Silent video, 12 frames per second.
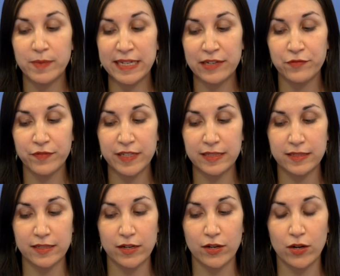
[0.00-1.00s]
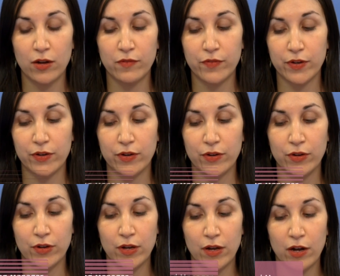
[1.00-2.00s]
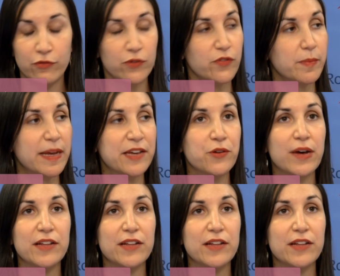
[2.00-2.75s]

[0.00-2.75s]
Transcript: benefits of Rovabio